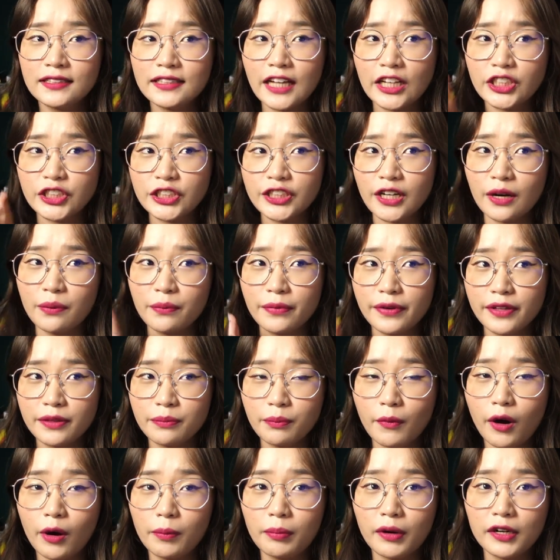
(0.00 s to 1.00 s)
touching up with
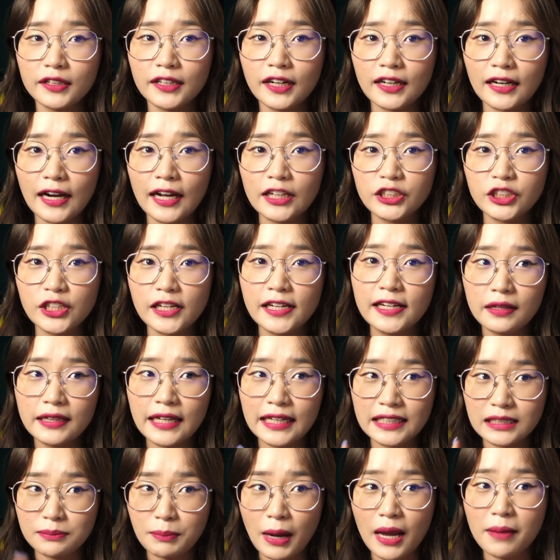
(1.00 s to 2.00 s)
more product actually.
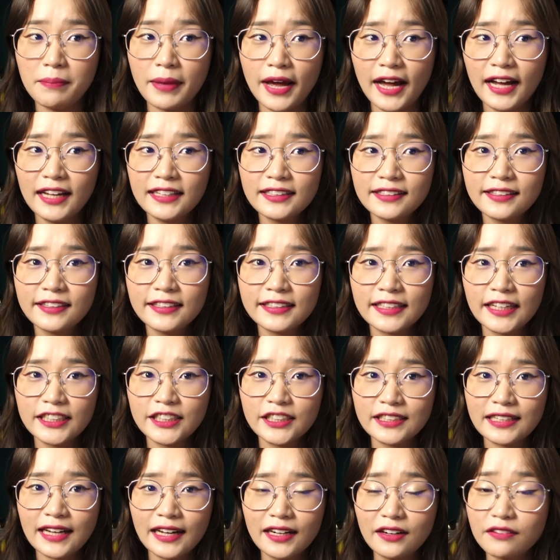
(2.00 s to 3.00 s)
That's my bad, because I
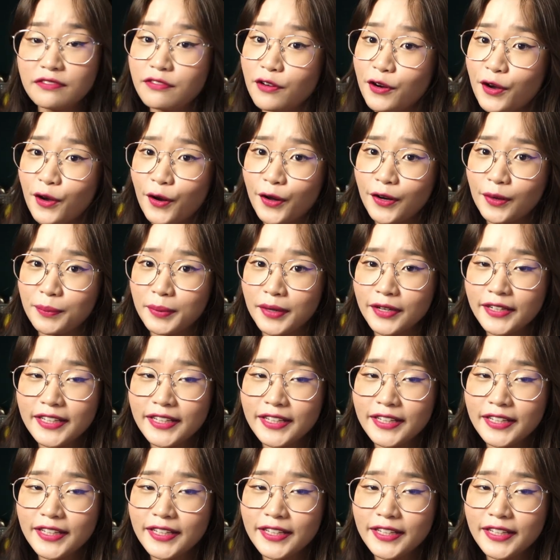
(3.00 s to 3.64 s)
just kind of forgot about